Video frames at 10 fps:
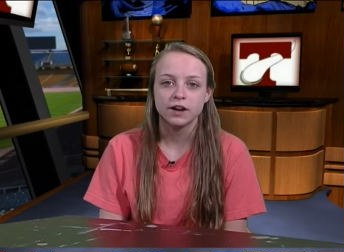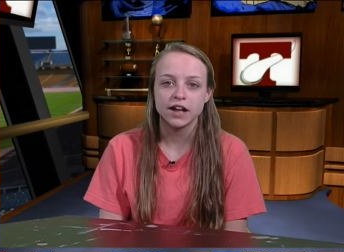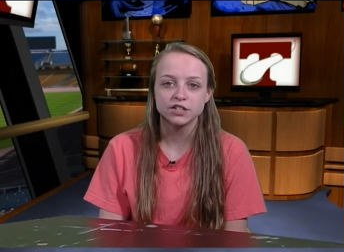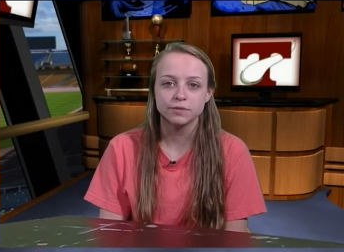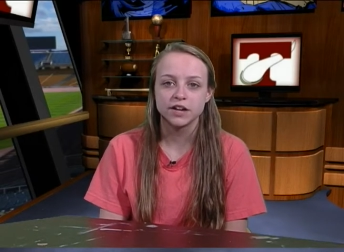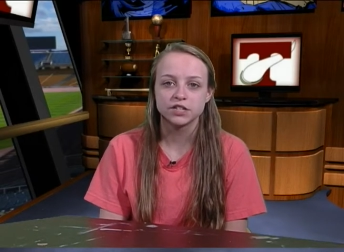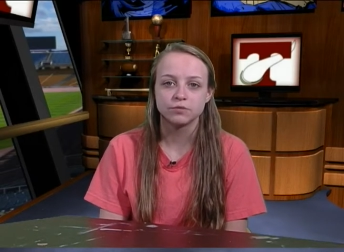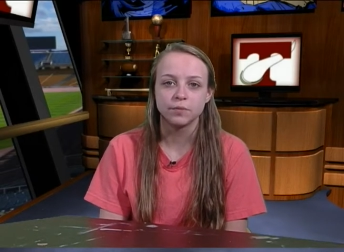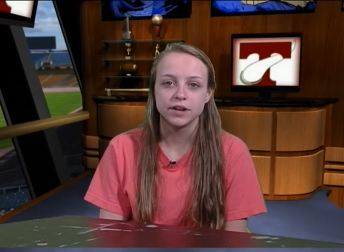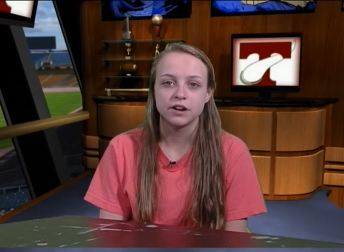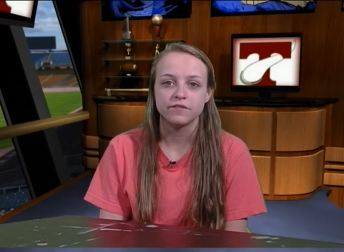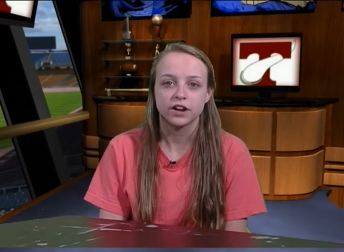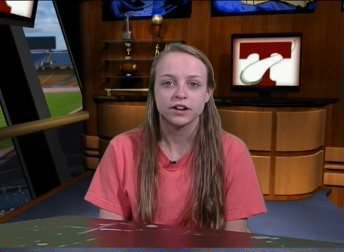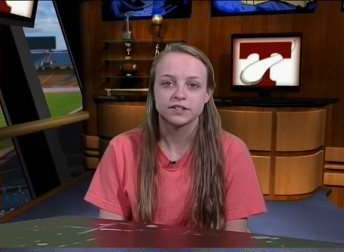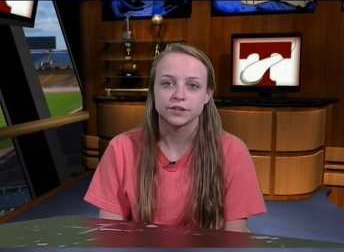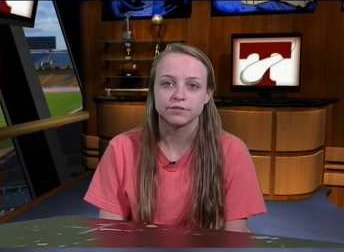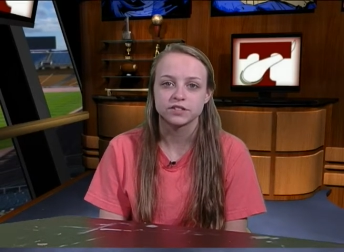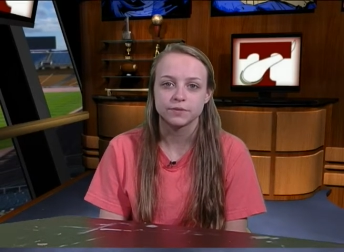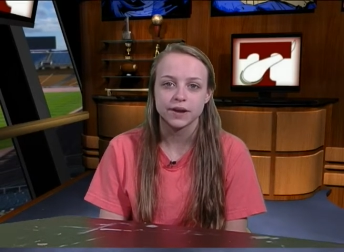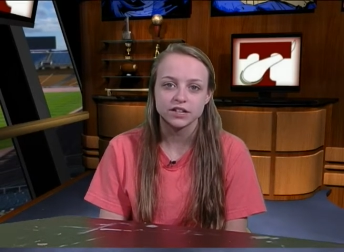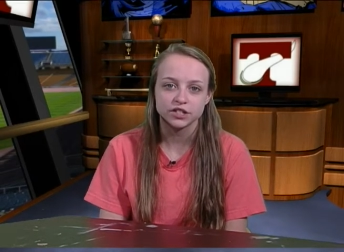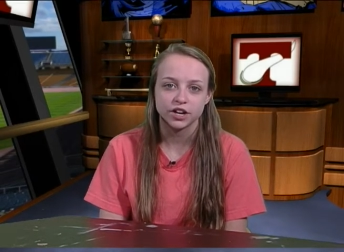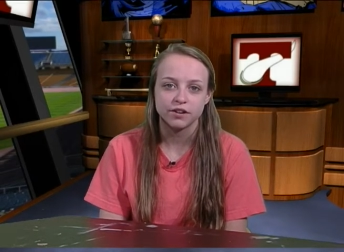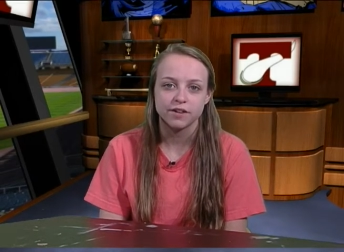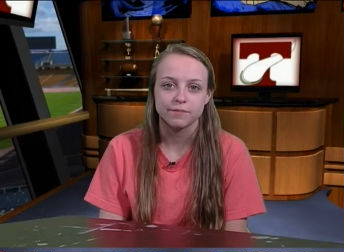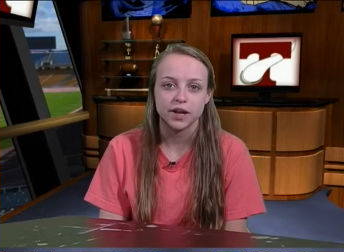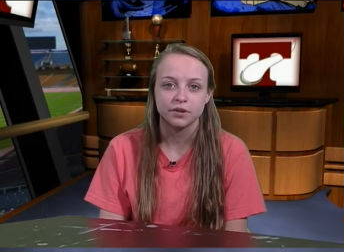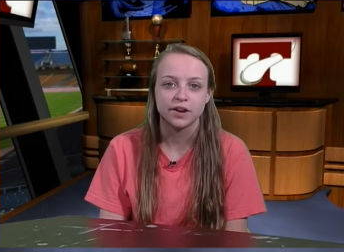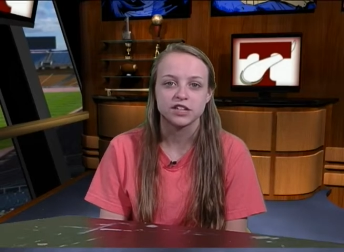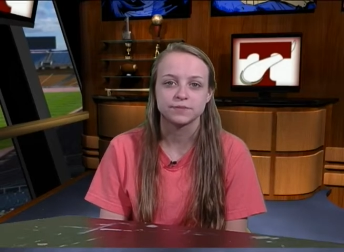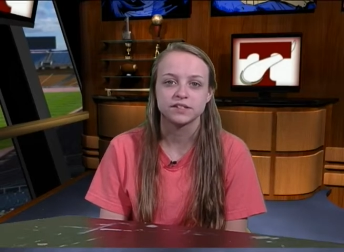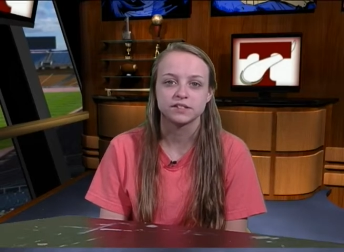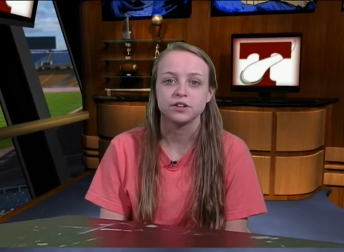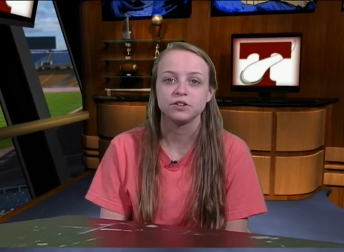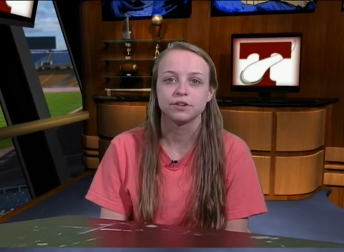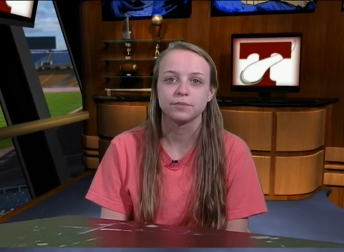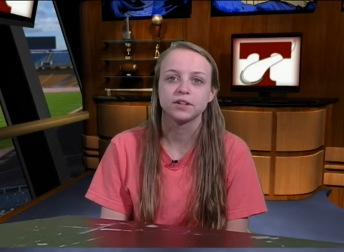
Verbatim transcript: Graduation will be here very soon, so make sure you have made arrangements so you can